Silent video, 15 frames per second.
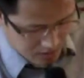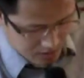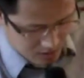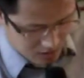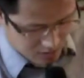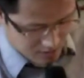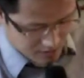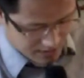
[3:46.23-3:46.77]

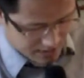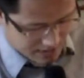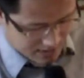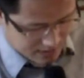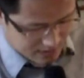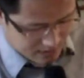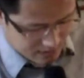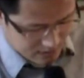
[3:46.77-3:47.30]
to
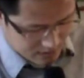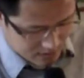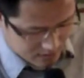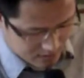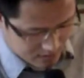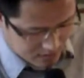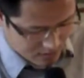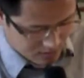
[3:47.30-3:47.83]
create
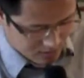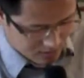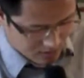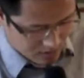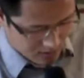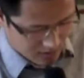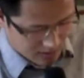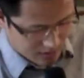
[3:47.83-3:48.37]

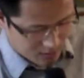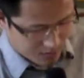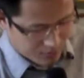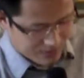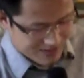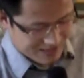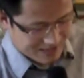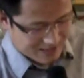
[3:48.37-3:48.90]
a little
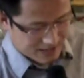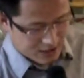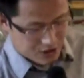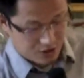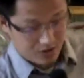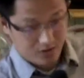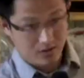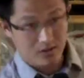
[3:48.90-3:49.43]

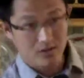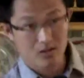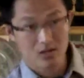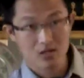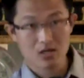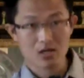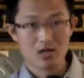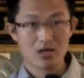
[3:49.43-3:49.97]
presentation.
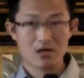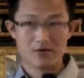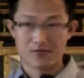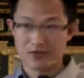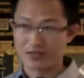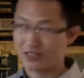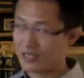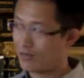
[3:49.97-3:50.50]

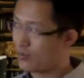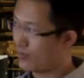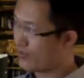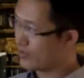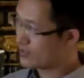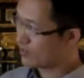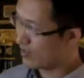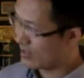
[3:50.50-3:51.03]
For example,
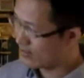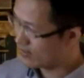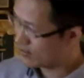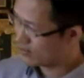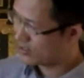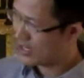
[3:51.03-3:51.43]
this one, they're